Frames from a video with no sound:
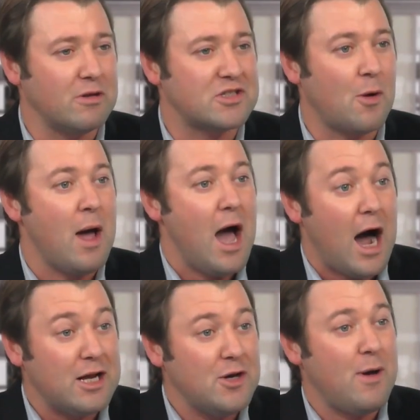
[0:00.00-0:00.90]
So
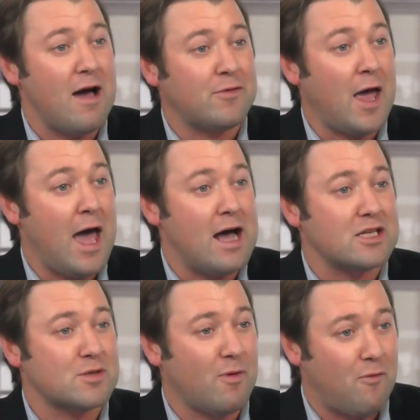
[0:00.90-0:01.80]
I do have to
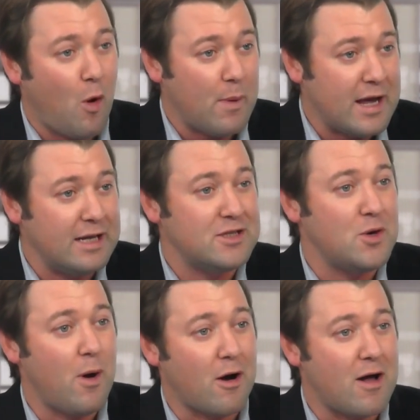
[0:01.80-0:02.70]
ask before we get
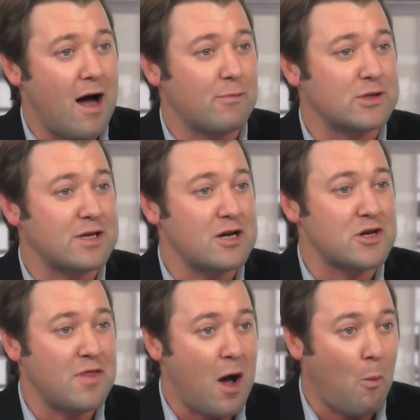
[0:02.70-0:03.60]
into our
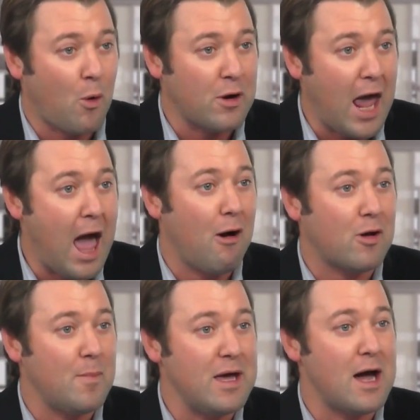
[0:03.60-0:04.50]
conversation, that word
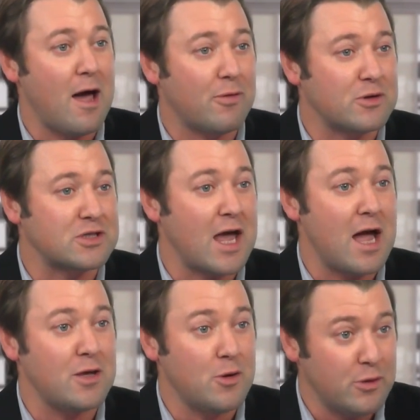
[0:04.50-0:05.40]
alchemy, I
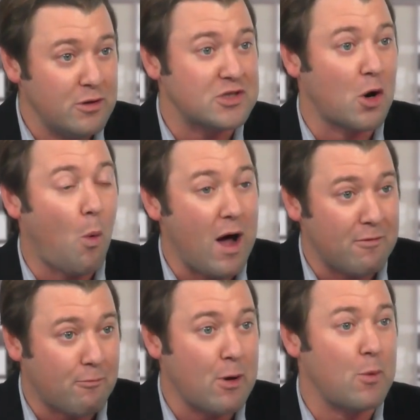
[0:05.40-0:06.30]
understand you use it quite
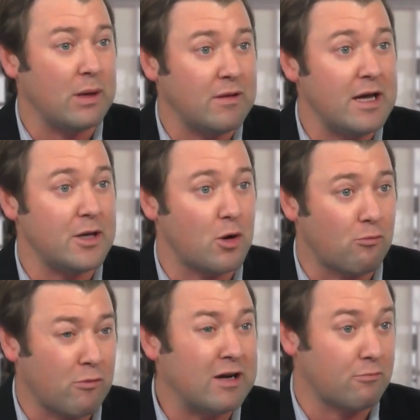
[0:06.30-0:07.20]
frequently in your
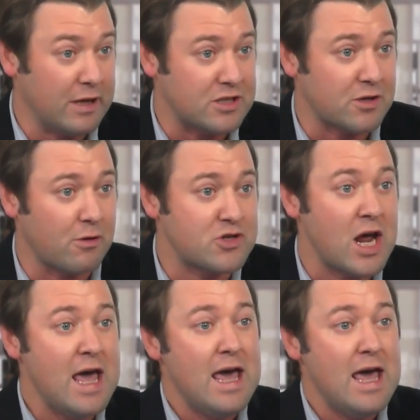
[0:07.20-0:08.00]
written research.